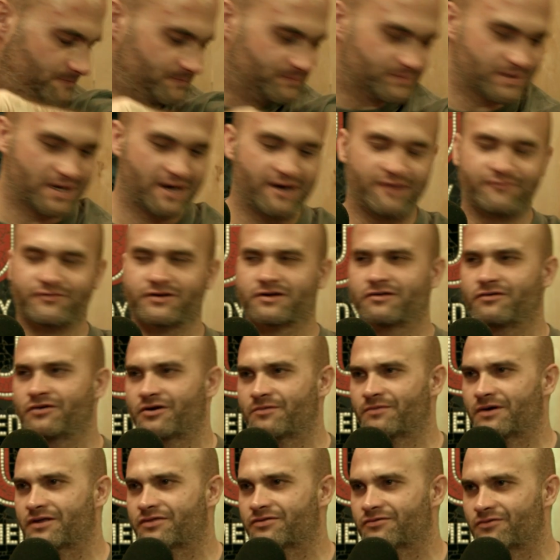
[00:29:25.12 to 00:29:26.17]
I have to clear
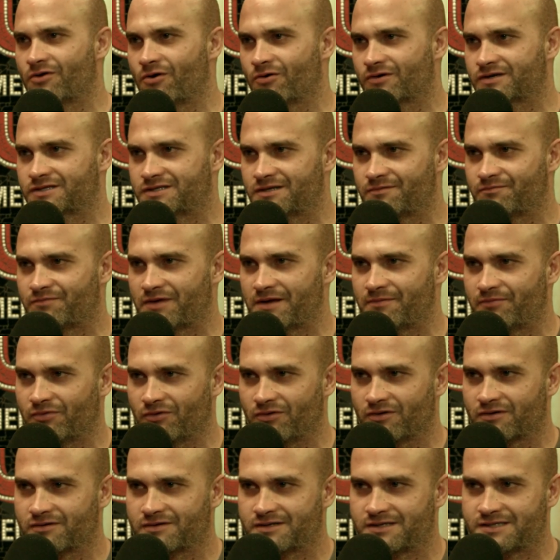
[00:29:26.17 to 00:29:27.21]
my throat because then
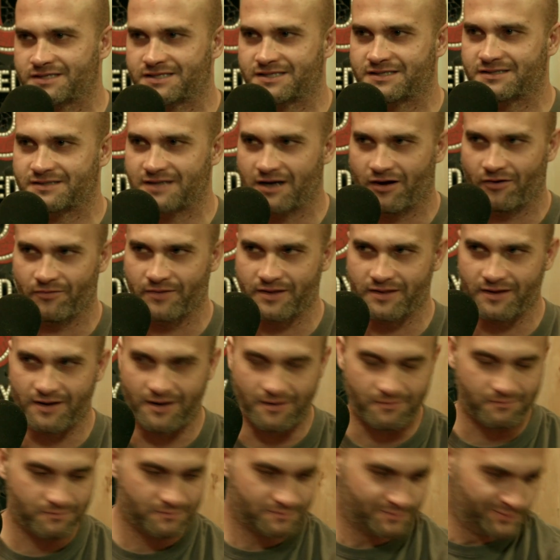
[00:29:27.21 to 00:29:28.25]
people tell me
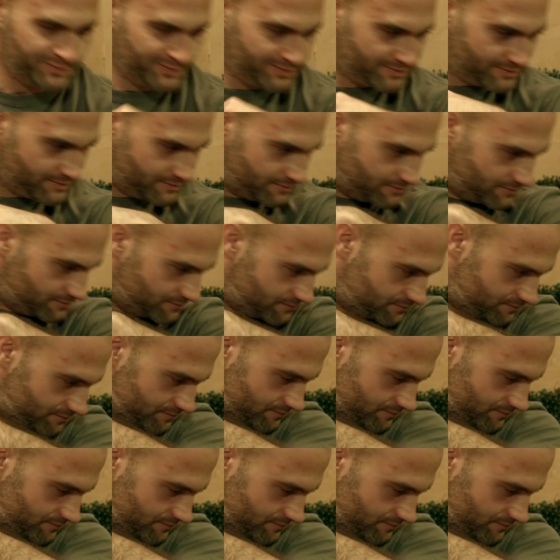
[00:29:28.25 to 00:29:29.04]
that. Oh, really?